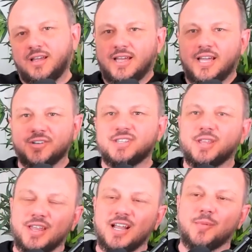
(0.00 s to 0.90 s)
Here's the
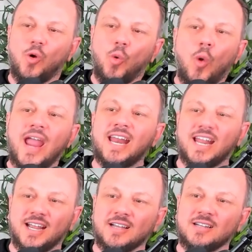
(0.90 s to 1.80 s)
thing about
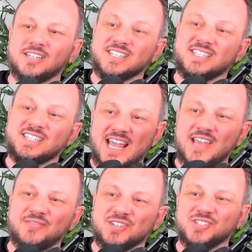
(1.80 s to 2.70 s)
waiting to
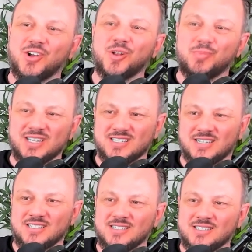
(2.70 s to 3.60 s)
save to start a
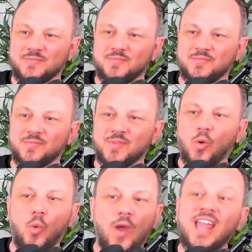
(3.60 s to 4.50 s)
business.
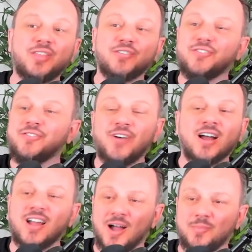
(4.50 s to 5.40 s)
Wake the
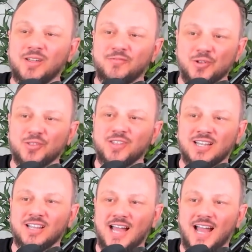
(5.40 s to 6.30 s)
fuck up if you're
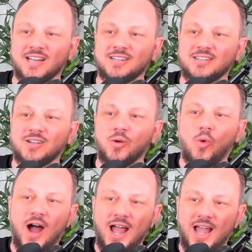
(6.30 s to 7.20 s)
thinking that.
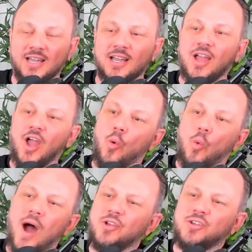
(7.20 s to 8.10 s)
Why?
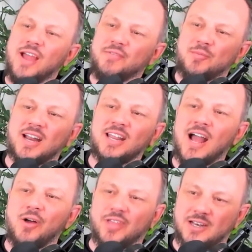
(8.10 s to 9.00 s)
Why don't you have the money
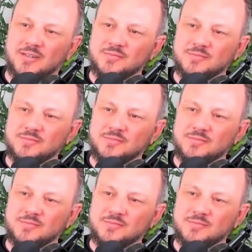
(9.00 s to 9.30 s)
now then?